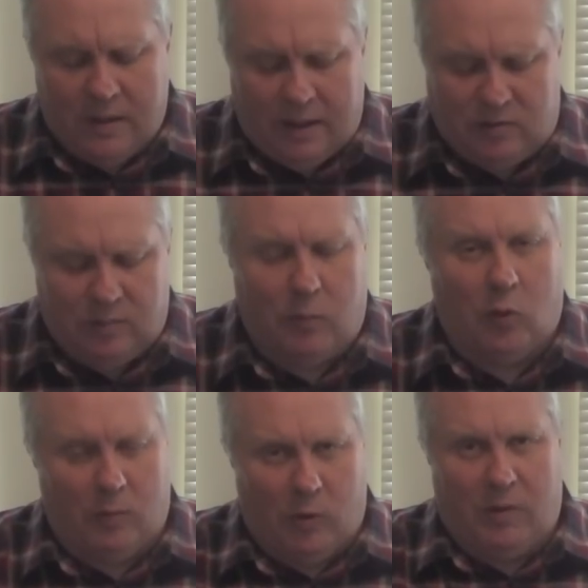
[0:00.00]
That's
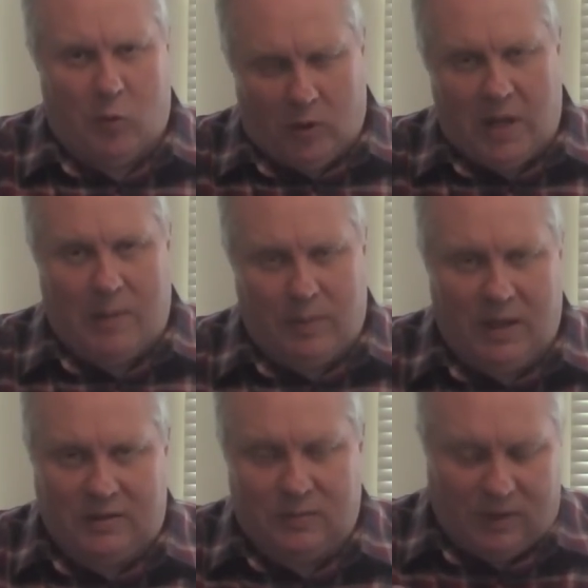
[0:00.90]
more one of the more
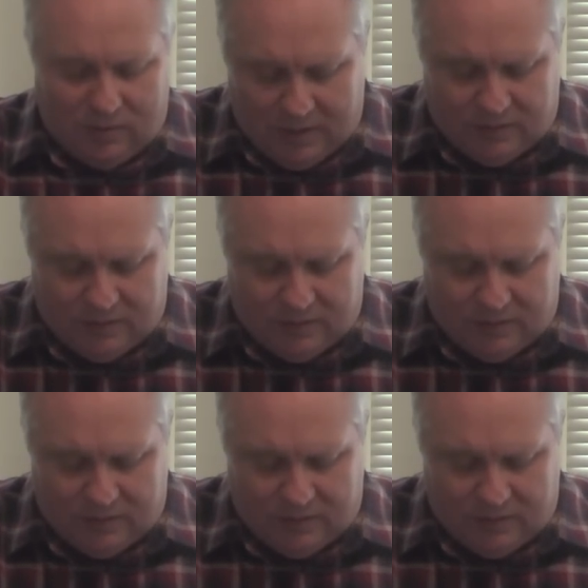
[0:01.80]
complex ones.